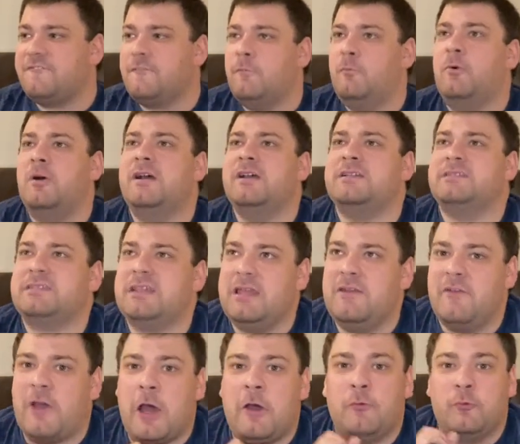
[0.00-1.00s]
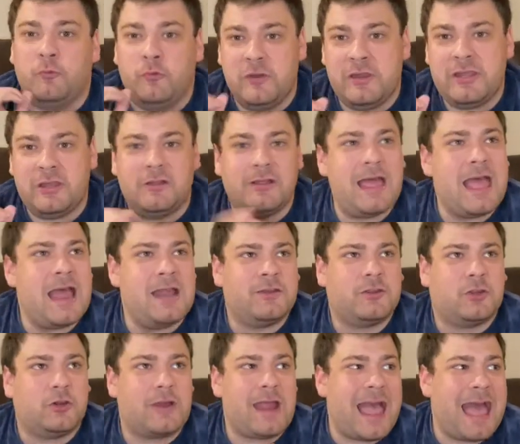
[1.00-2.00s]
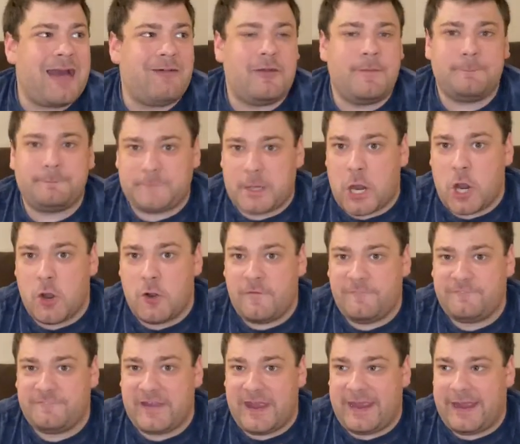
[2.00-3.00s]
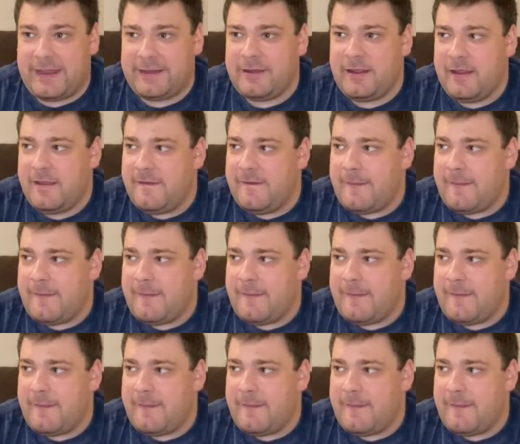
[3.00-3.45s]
was a real Edgar Allan Poe fan,